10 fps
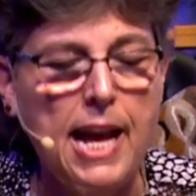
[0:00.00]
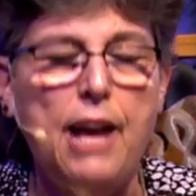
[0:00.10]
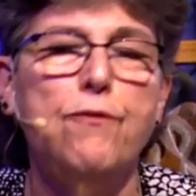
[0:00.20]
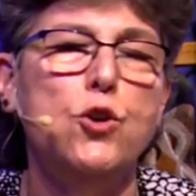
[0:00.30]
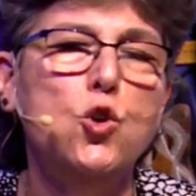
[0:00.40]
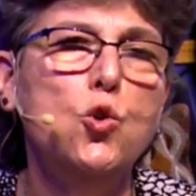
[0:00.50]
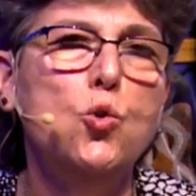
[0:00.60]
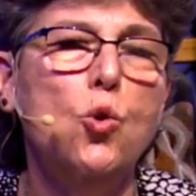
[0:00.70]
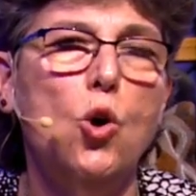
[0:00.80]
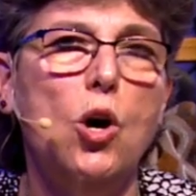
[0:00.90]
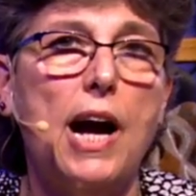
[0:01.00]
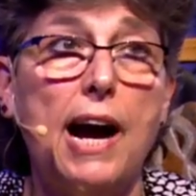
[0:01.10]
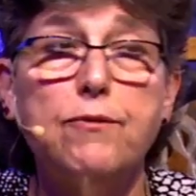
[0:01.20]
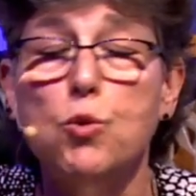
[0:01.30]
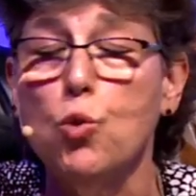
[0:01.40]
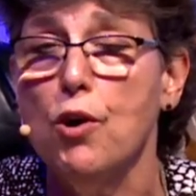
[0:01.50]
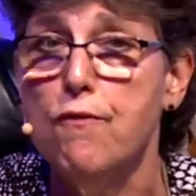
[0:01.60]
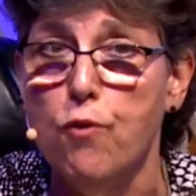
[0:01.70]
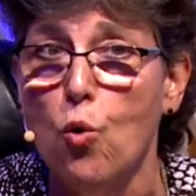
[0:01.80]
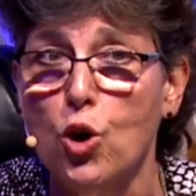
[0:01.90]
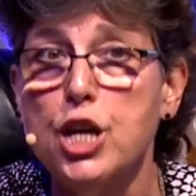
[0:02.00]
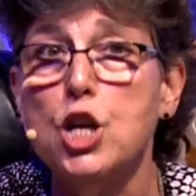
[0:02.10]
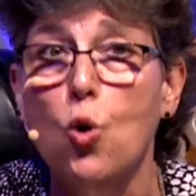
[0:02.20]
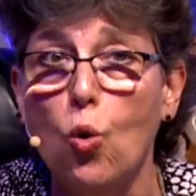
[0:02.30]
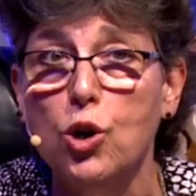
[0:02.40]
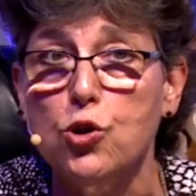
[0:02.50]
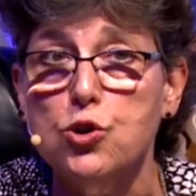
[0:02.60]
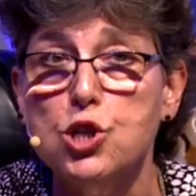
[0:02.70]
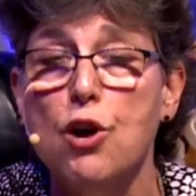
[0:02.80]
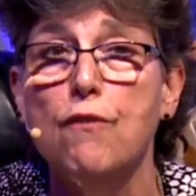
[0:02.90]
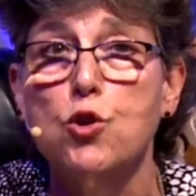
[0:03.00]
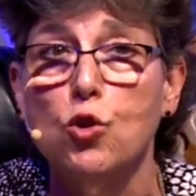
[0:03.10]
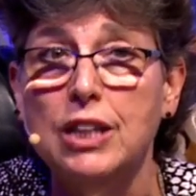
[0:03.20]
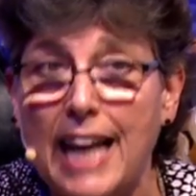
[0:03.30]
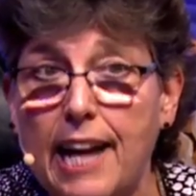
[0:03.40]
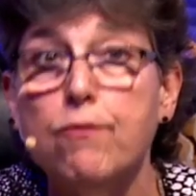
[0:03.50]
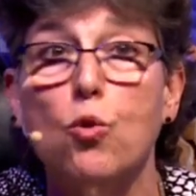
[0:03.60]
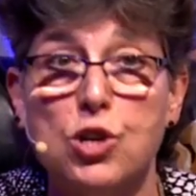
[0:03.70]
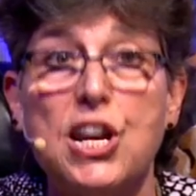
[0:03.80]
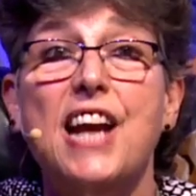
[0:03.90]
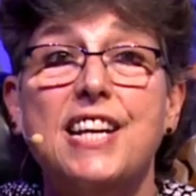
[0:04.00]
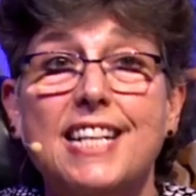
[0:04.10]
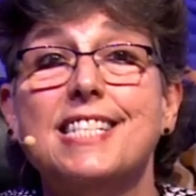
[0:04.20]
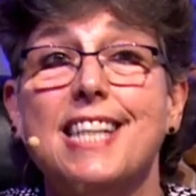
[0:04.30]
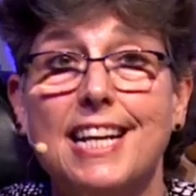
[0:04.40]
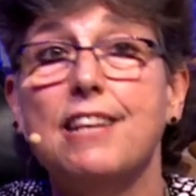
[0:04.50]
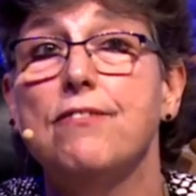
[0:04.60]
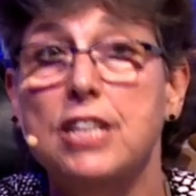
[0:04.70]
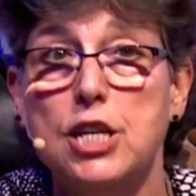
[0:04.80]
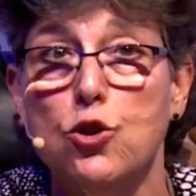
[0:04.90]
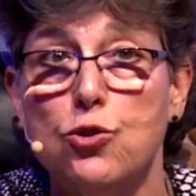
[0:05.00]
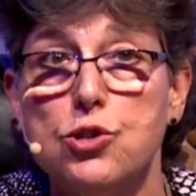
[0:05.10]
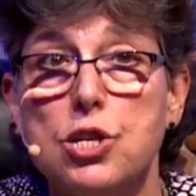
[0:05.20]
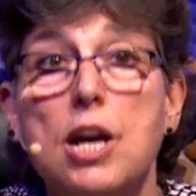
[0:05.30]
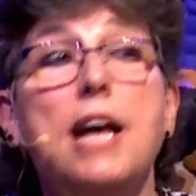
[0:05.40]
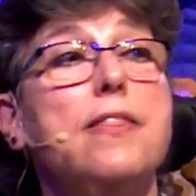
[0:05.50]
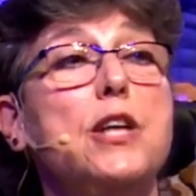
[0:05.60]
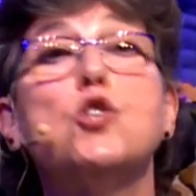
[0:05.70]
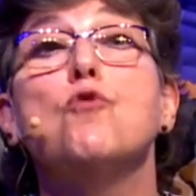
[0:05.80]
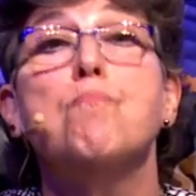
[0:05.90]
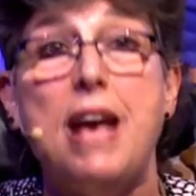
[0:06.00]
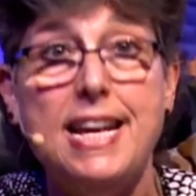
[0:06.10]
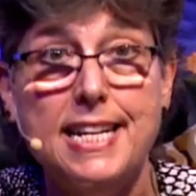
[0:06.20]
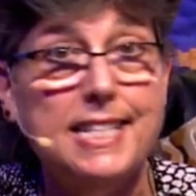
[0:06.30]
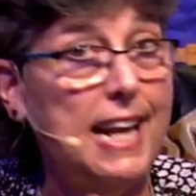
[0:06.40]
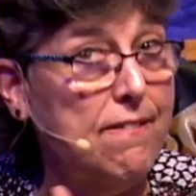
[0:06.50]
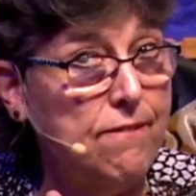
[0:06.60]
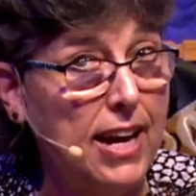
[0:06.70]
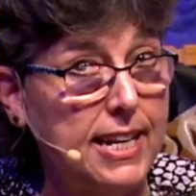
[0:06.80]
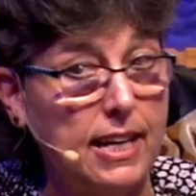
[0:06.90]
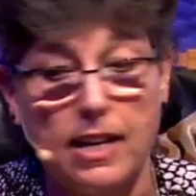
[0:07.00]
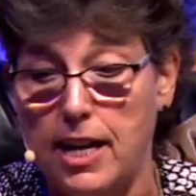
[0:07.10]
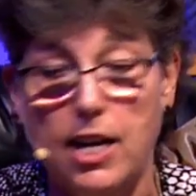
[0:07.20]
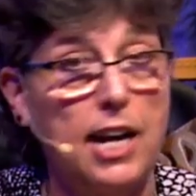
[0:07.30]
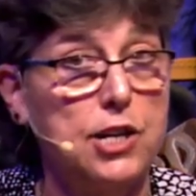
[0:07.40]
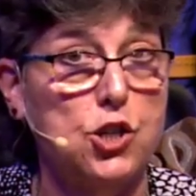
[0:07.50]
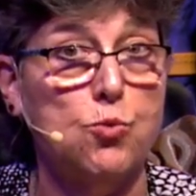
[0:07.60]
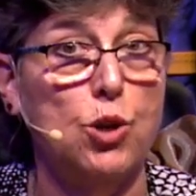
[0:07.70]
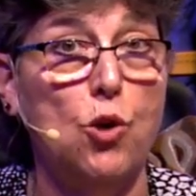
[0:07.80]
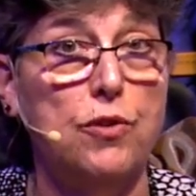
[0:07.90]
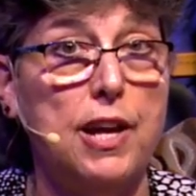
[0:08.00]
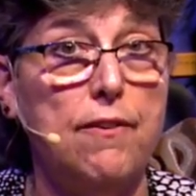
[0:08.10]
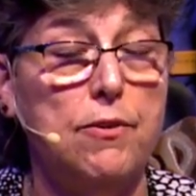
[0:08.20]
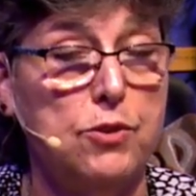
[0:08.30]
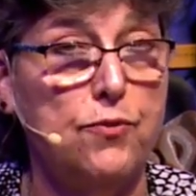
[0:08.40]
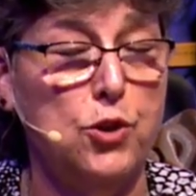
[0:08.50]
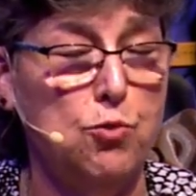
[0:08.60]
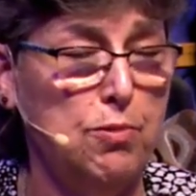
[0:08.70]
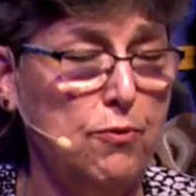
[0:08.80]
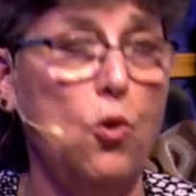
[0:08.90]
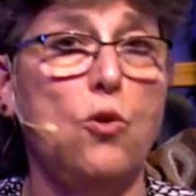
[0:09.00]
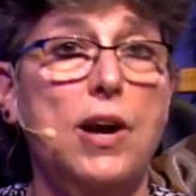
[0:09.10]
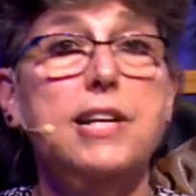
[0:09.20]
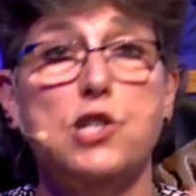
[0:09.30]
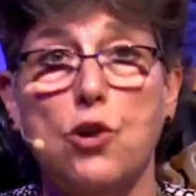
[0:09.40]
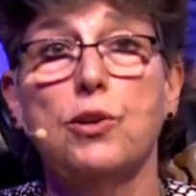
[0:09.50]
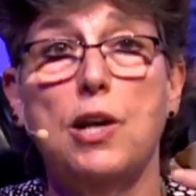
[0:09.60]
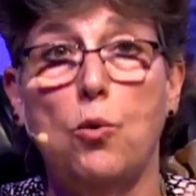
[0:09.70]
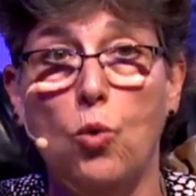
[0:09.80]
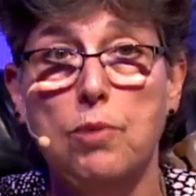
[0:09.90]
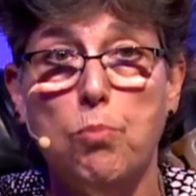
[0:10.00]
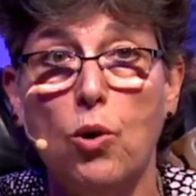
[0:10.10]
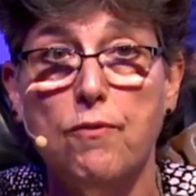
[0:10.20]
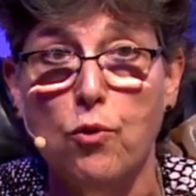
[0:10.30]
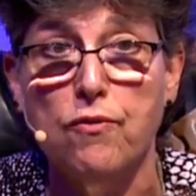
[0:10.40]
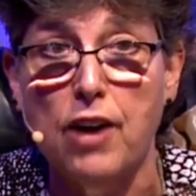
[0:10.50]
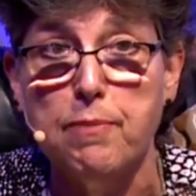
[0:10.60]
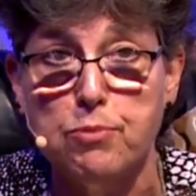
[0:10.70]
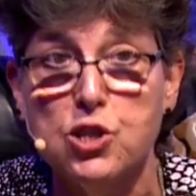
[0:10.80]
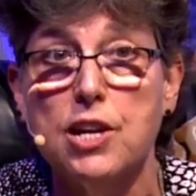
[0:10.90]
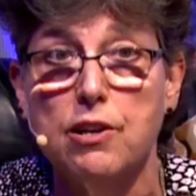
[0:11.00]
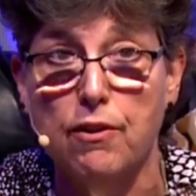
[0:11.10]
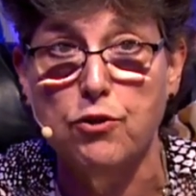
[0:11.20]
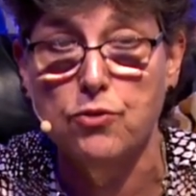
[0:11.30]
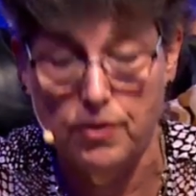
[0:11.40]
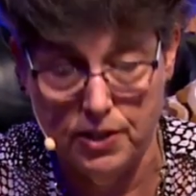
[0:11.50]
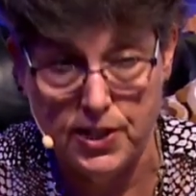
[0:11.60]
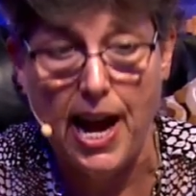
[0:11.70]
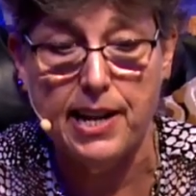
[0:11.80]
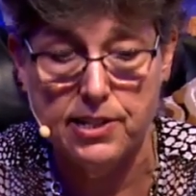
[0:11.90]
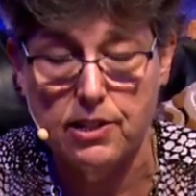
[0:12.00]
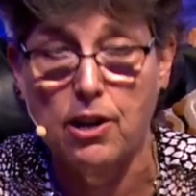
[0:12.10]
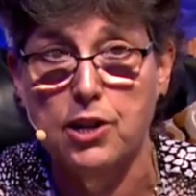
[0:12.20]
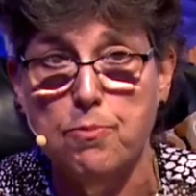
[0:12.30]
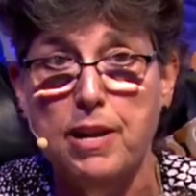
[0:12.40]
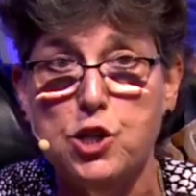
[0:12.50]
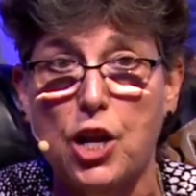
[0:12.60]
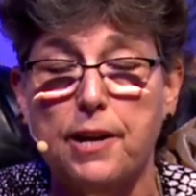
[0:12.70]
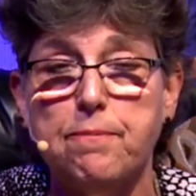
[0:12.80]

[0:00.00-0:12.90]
If you have to work 40 quarters of your life or 10 consecutive years that you've paid into that FICA. I just went over that for you before, right? It's currently at 1.45% of the tax on your paycheck.